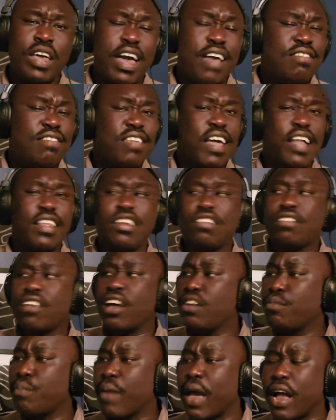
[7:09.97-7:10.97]

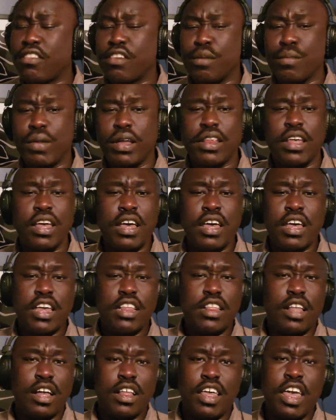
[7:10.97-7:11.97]
I mean,
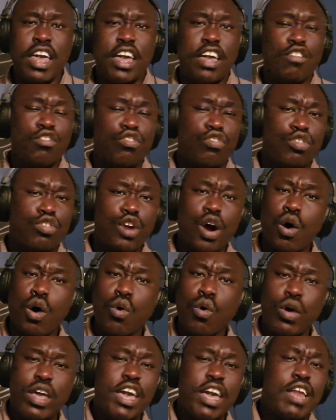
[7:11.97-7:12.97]
he can
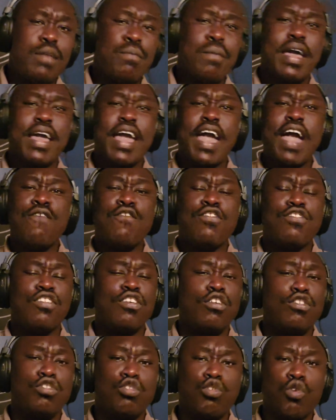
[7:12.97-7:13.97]
throw. He can make every
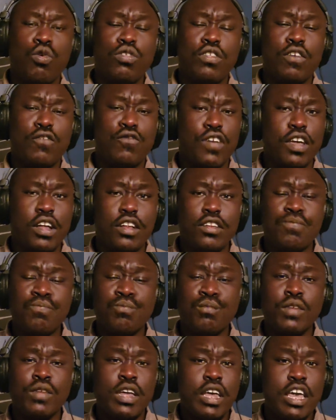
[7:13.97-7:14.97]
single throw on the field.
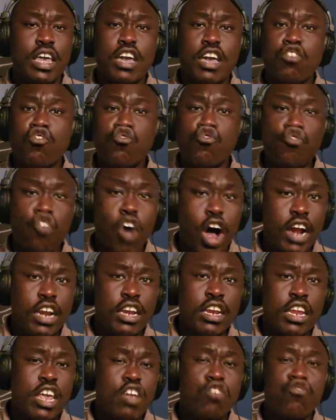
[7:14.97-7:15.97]
He can
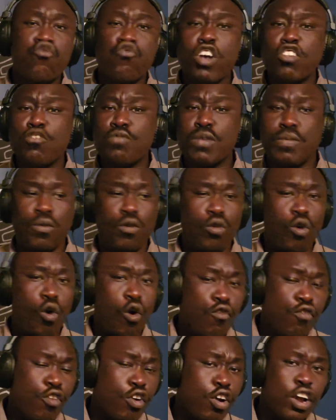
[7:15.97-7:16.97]
run. He runs people
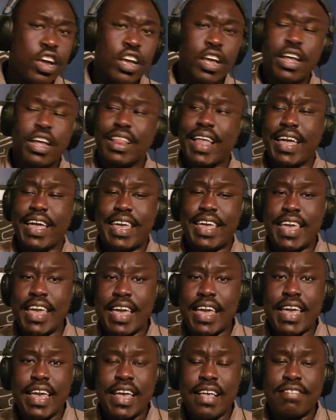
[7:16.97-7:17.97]
over. Like,
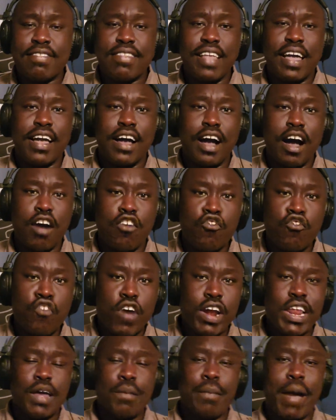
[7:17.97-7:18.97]
he is like a
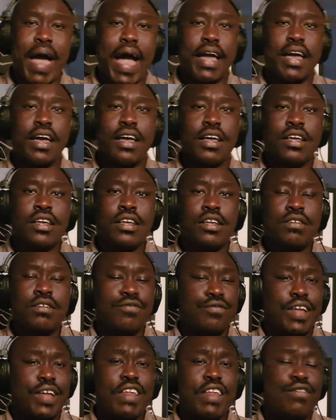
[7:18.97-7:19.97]
running back.
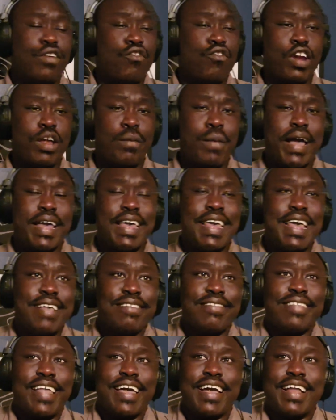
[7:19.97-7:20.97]
Not even a running back.
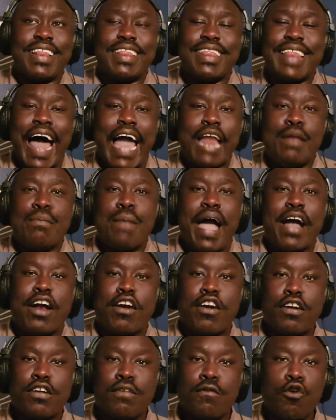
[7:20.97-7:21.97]
He is like a
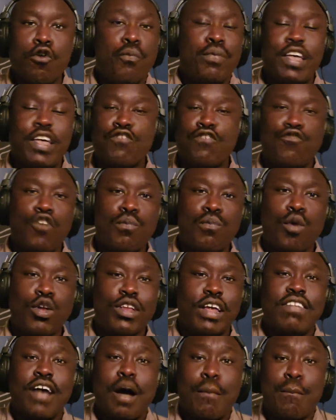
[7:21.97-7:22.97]
linebacker who plays
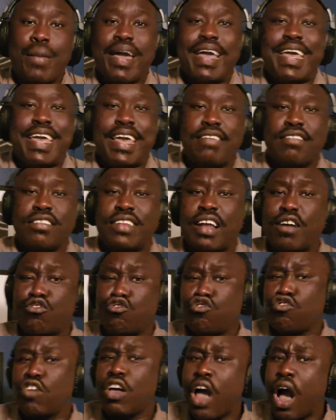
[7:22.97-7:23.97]
football. That's how big he is and
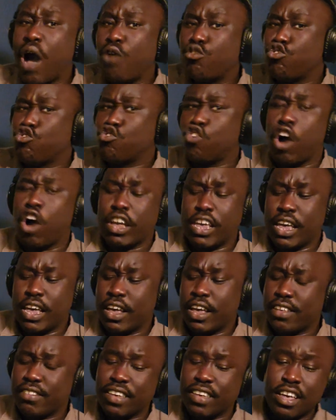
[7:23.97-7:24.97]
that's how strong
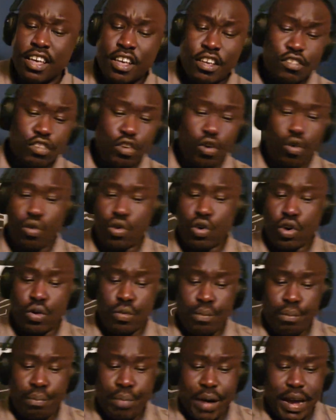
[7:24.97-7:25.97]
he is.
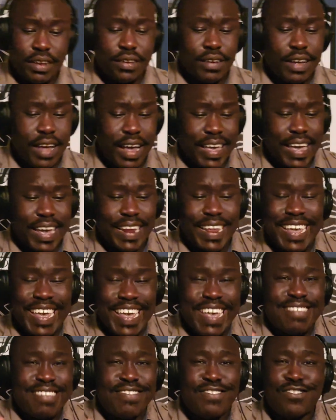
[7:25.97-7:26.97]
So, but again,
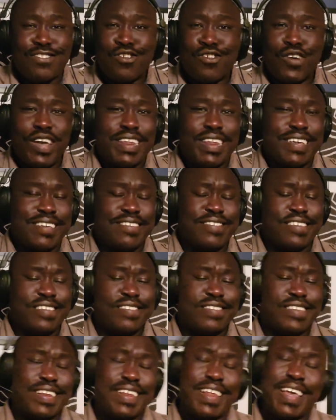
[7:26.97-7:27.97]
he's so
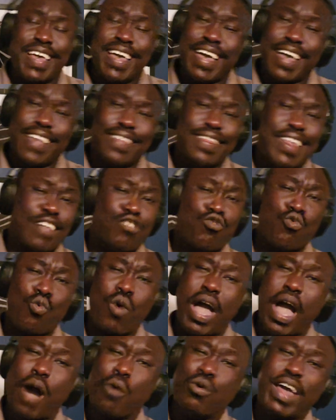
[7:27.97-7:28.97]
inconsistent, and that's
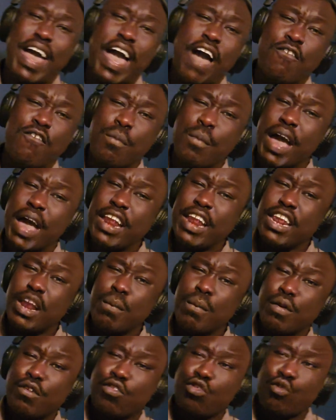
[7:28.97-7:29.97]
why I would have him at
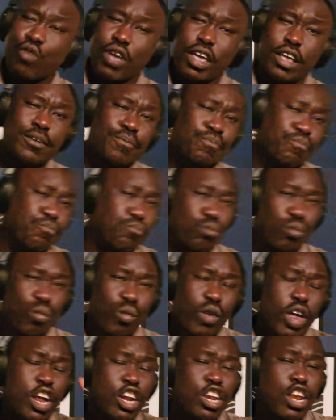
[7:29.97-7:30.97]
number 3.
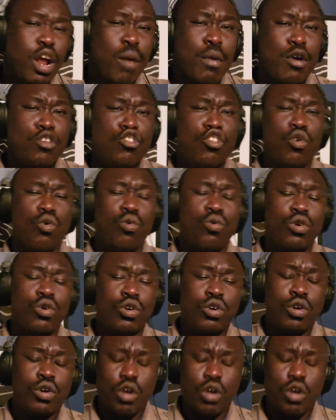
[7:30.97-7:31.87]
Number 2,